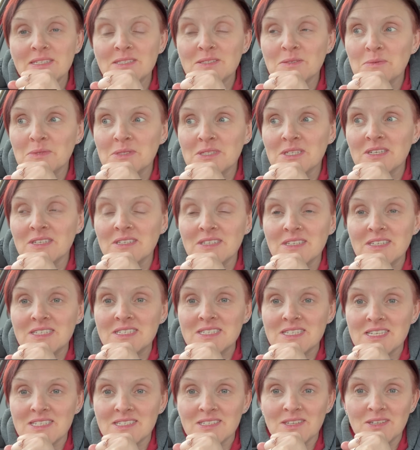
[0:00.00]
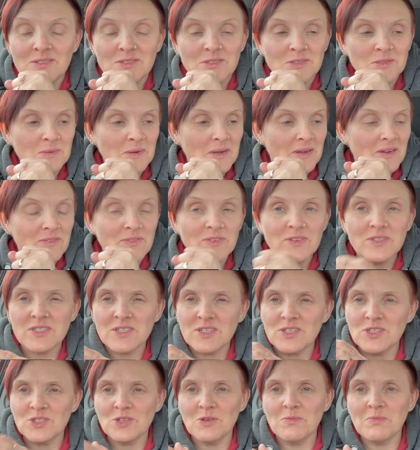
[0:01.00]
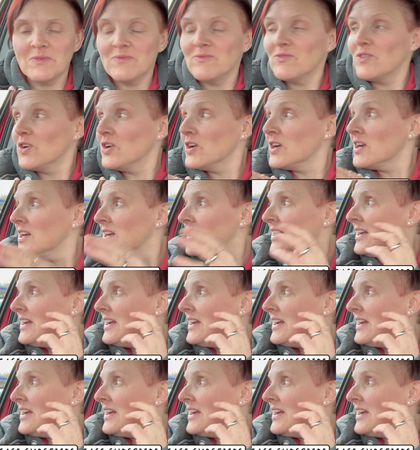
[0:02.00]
so we're done in Tesco's as well. It feels like a shopping vlog.